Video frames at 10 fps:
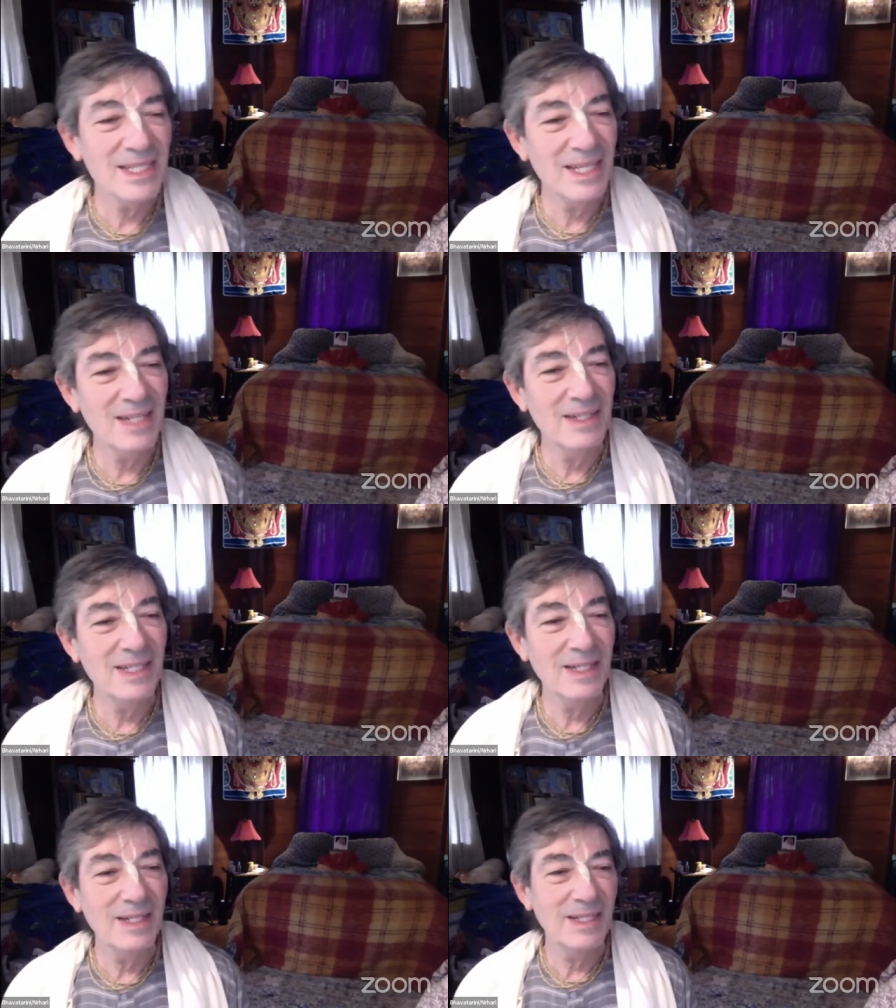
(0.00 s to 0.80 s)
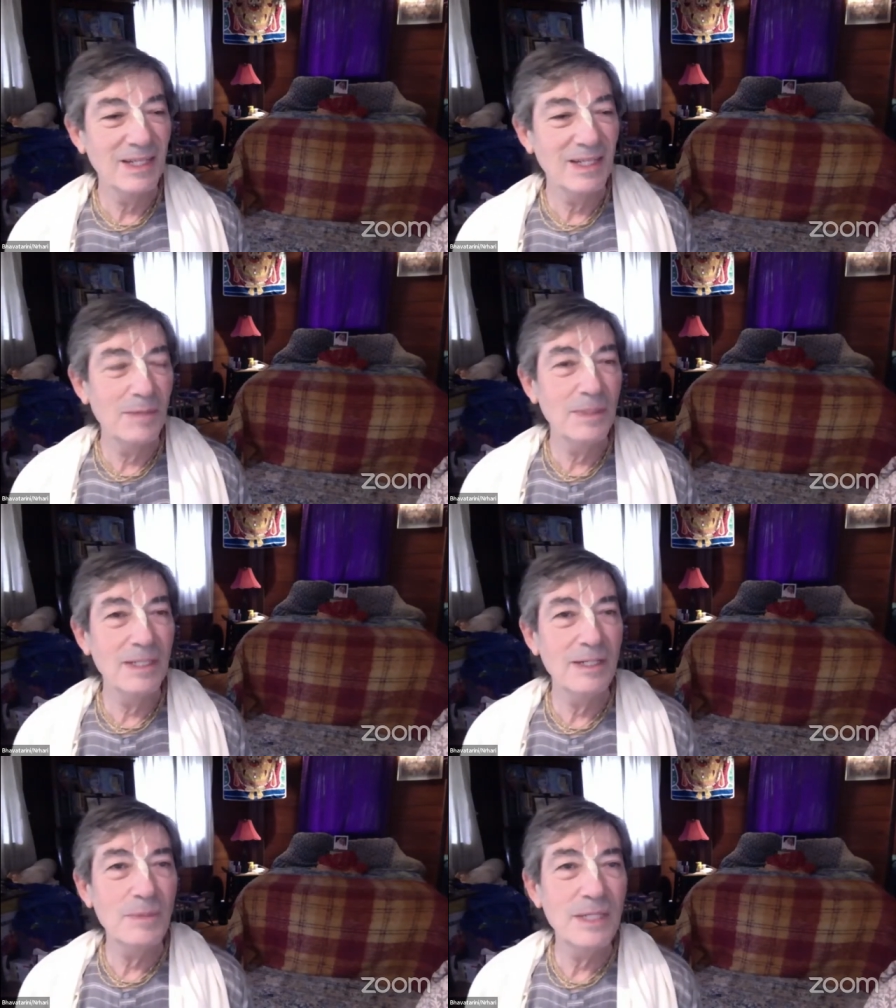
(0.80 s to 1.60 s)
then the, the common
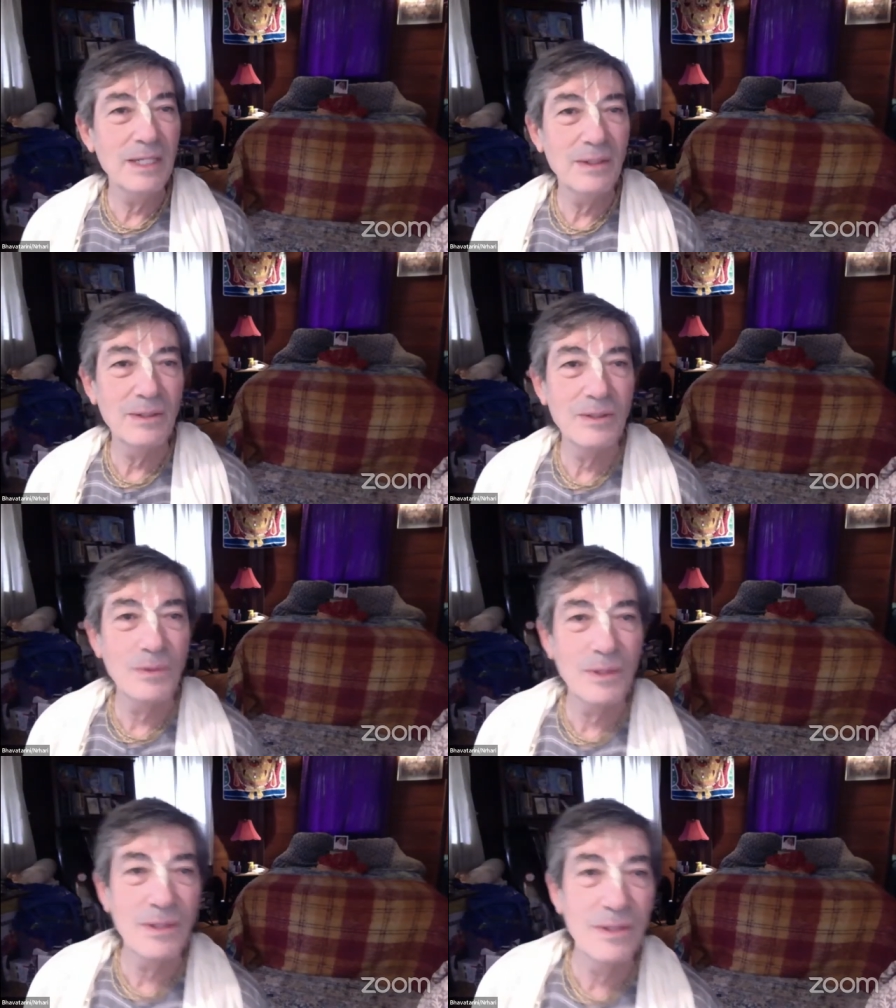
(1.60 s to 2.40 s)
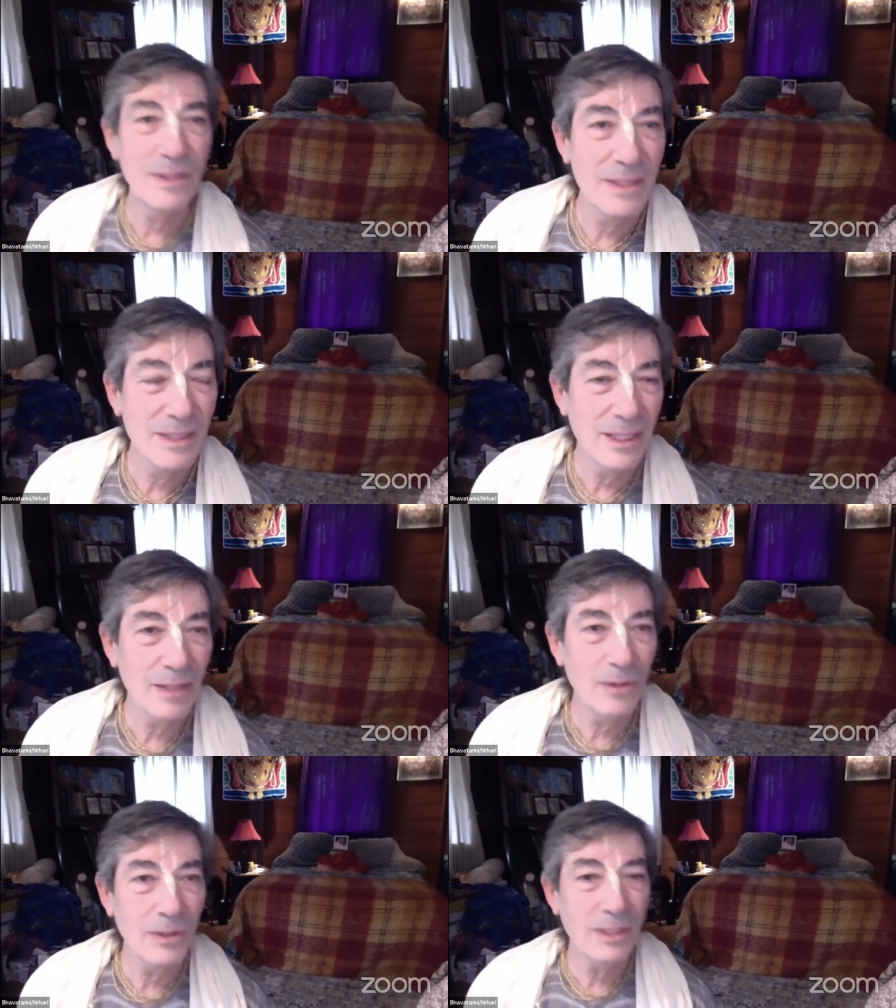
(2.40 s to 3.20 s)
denominator to all of this,
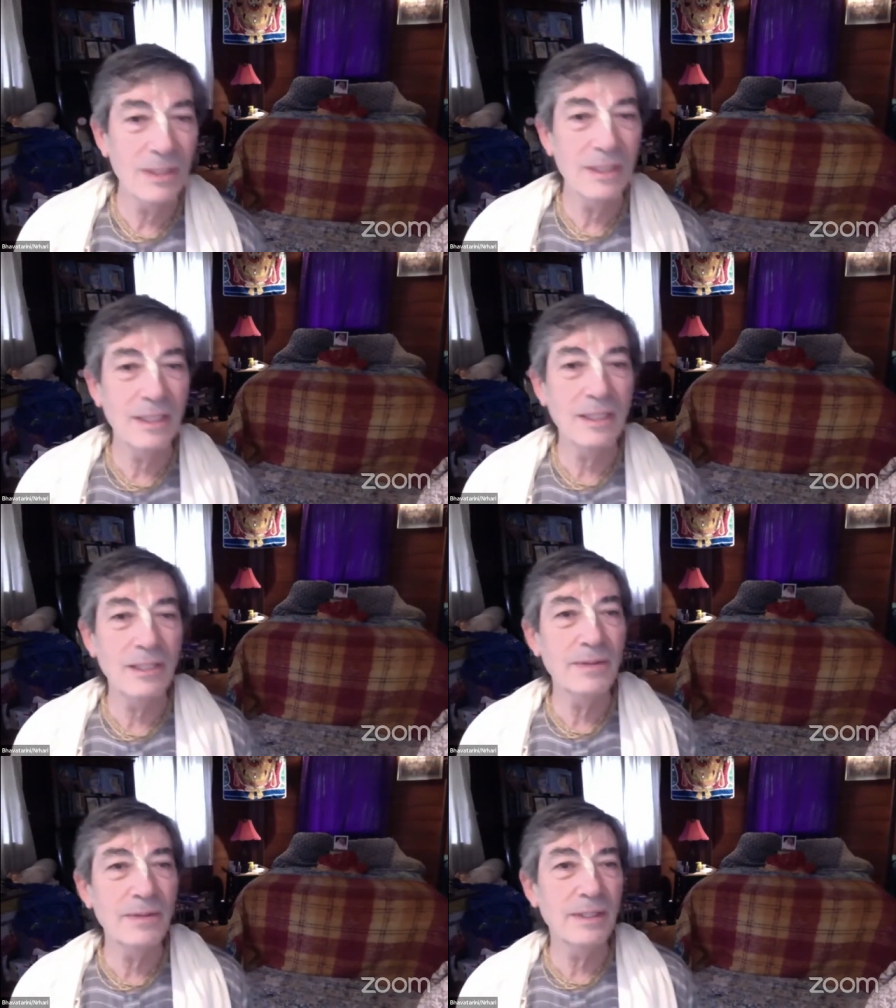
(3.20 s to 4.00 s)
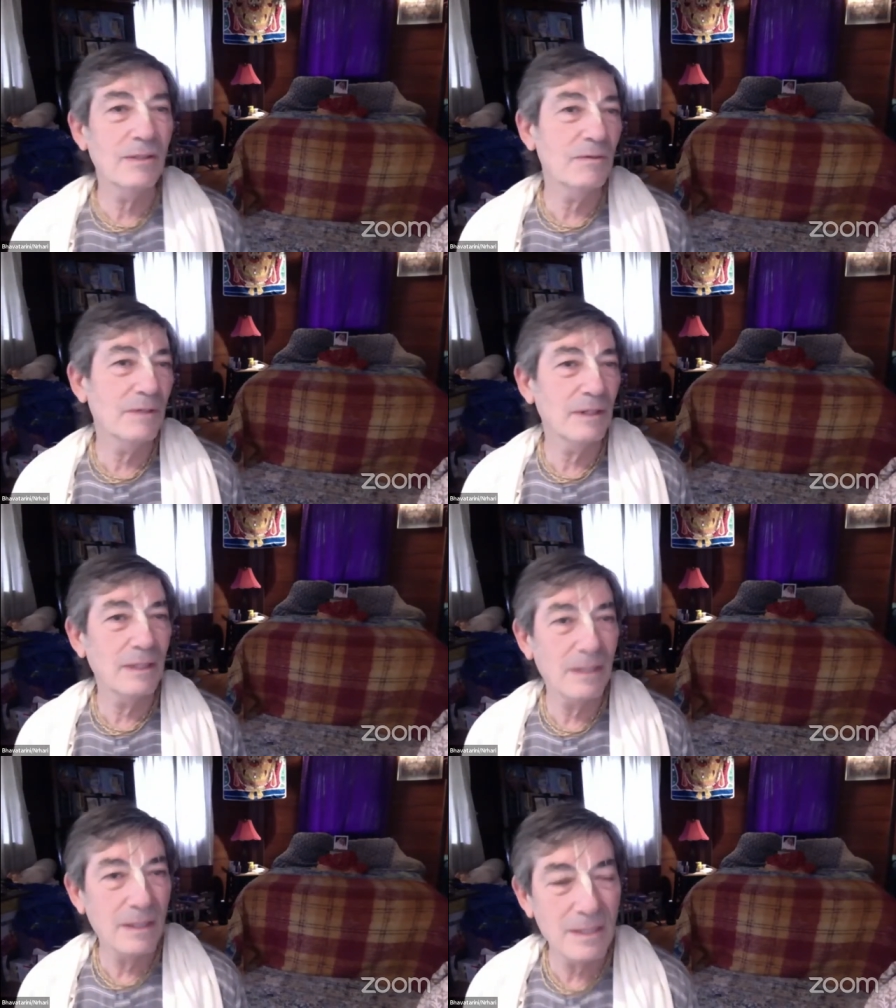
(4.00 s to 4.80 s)
including the clearing of our
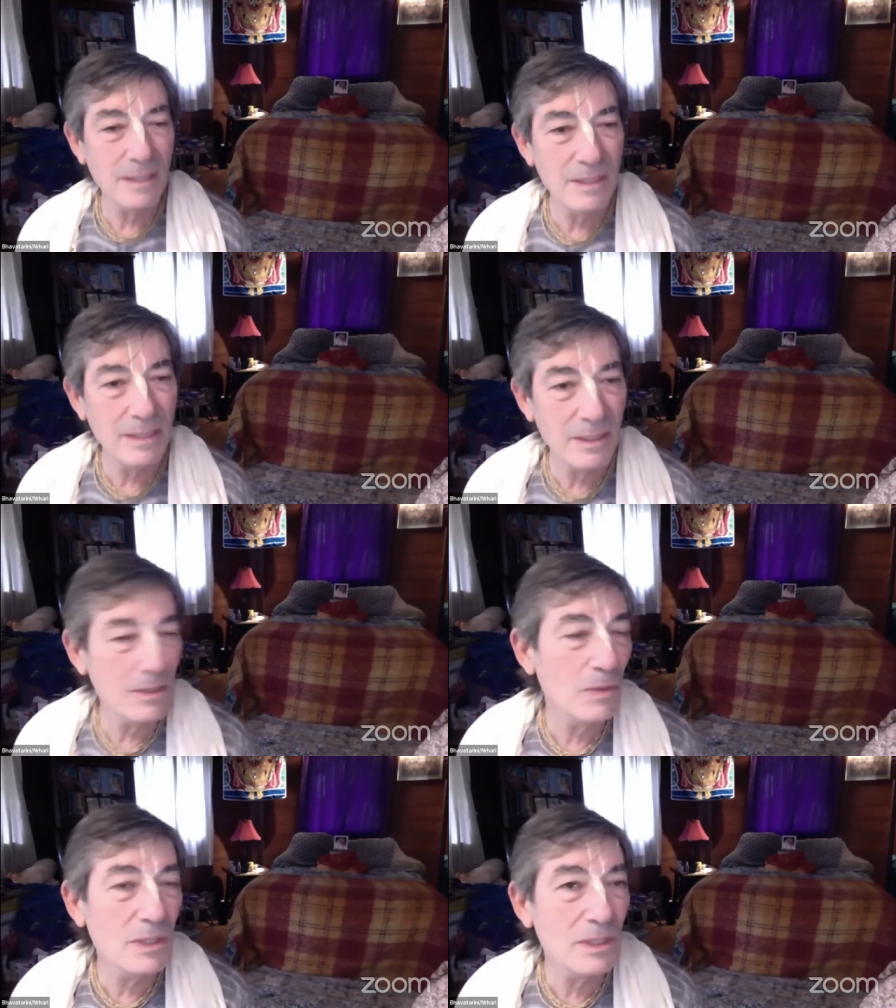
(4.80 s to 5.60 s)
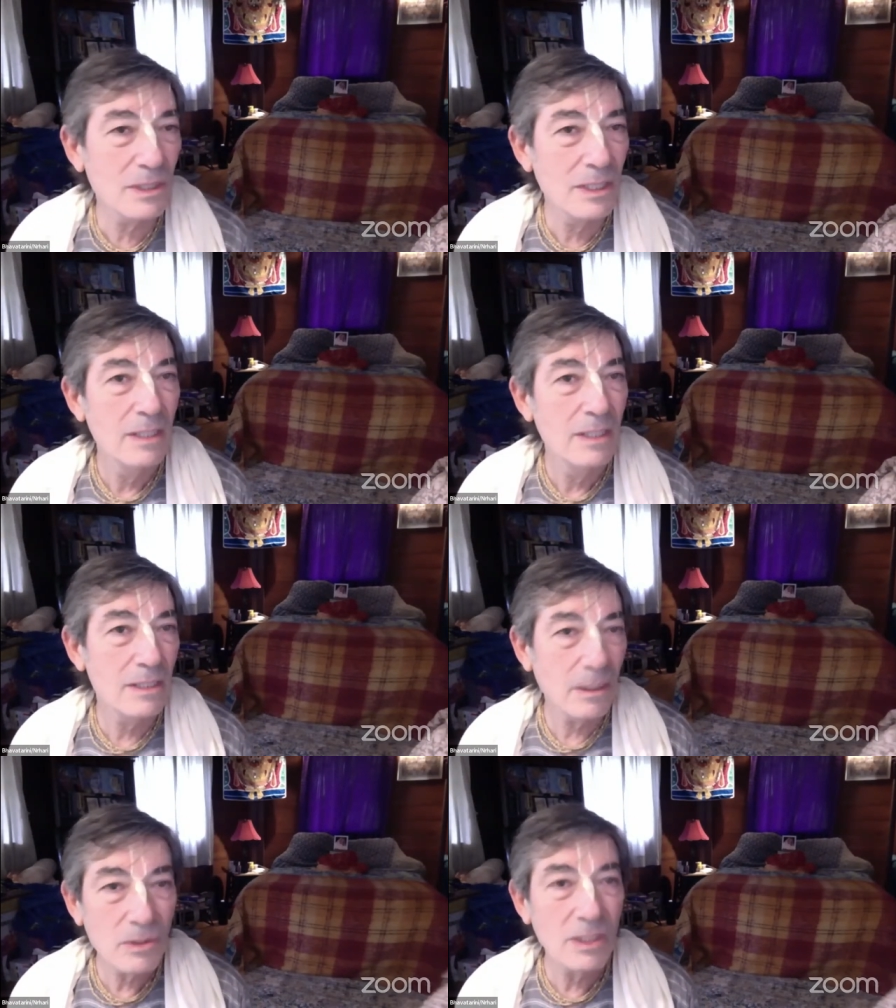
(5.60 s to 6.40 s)
awareness, is always
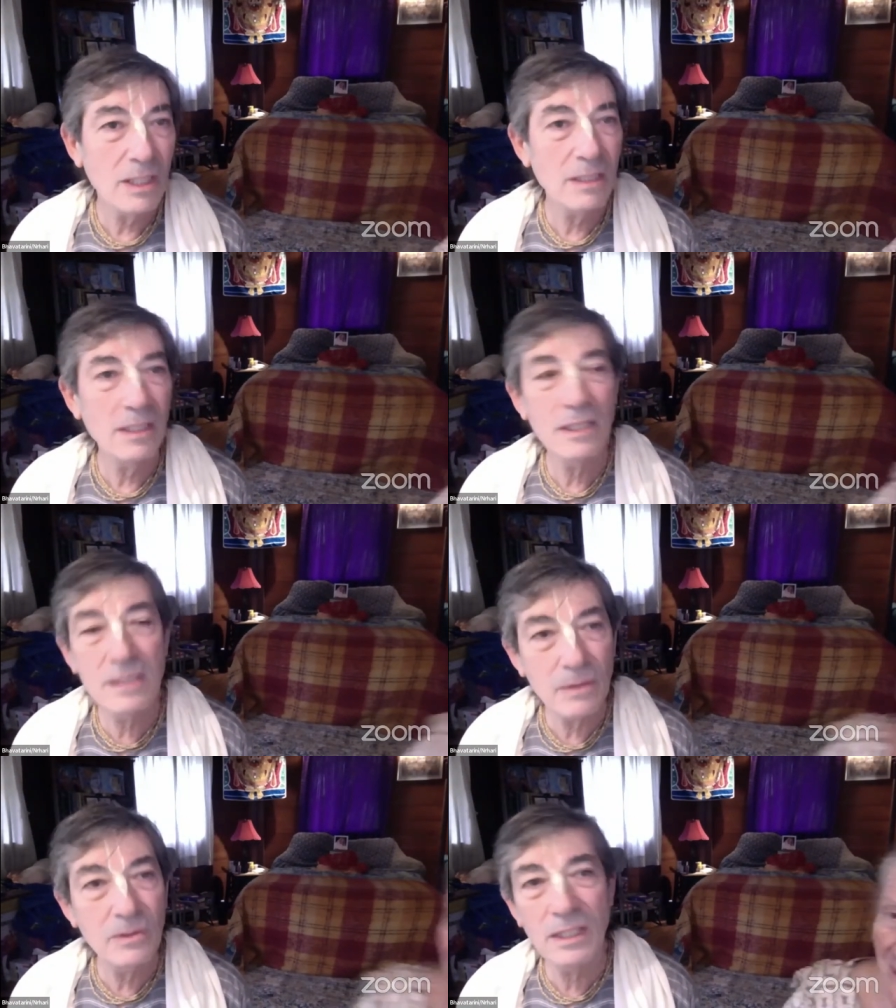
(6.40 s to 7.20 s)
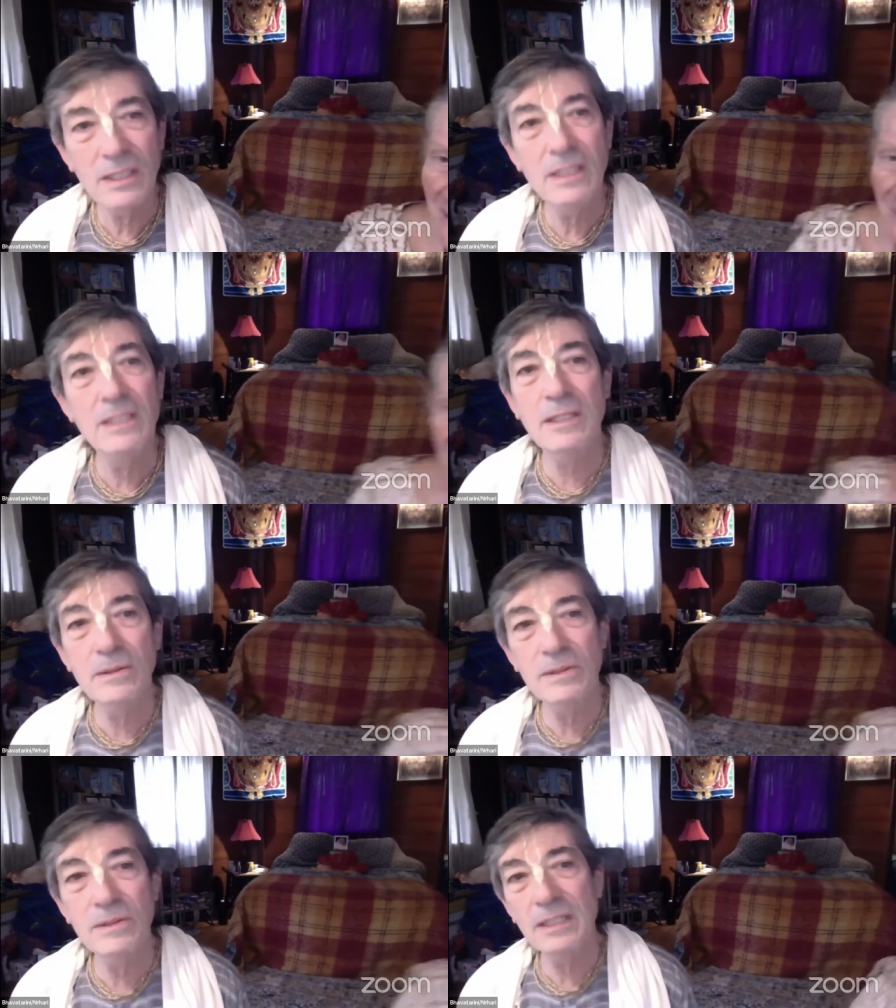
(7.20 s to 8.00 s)
sadhu-sanga, sadhu-sanga,
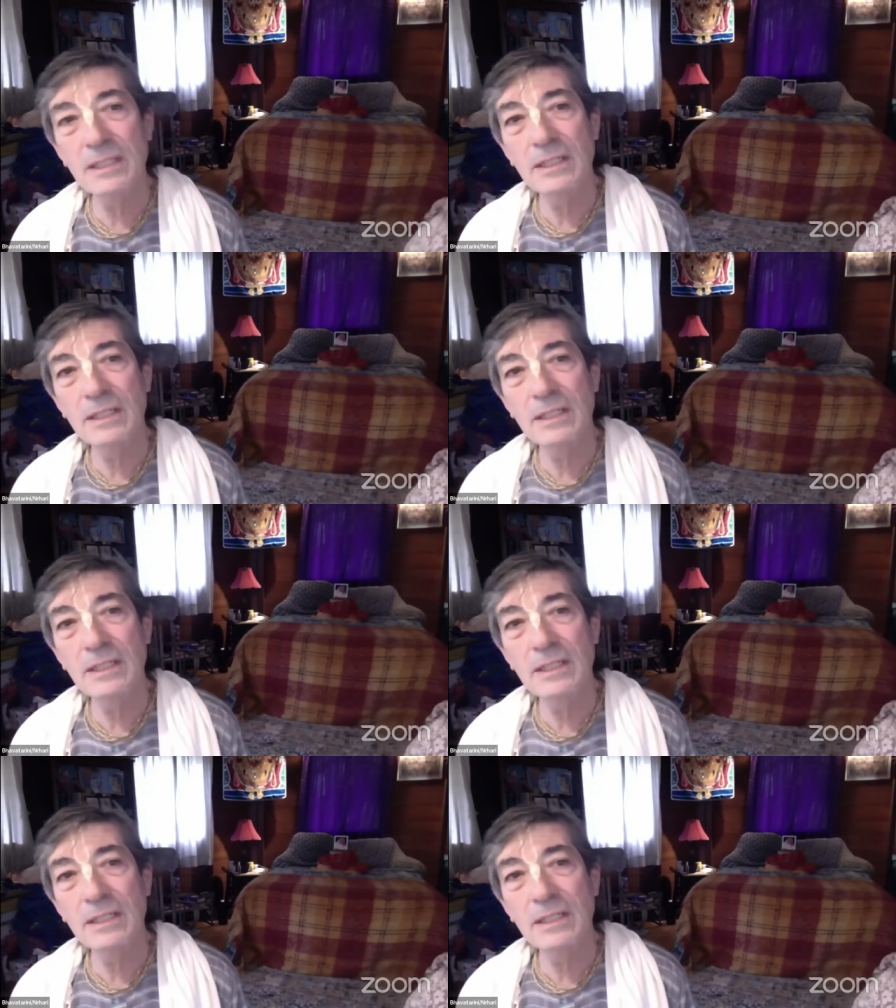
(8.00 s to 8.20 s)
sadhu-sanga.